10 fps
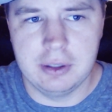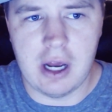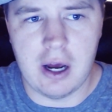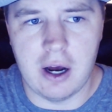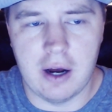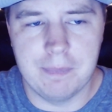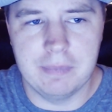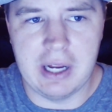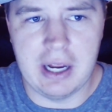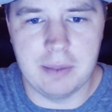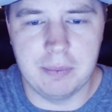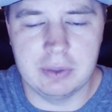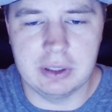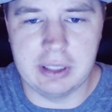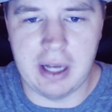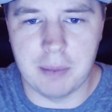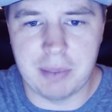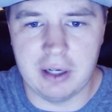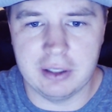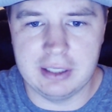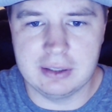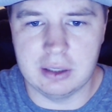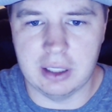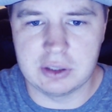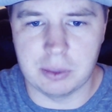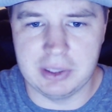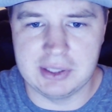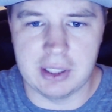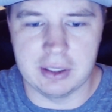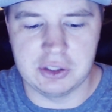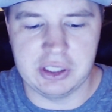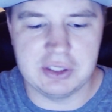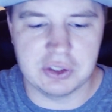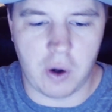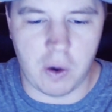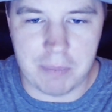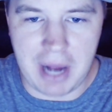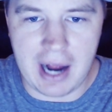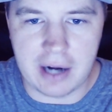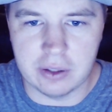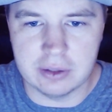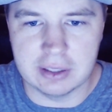And yeah, apparently, like somebody said, the cheese is going bad.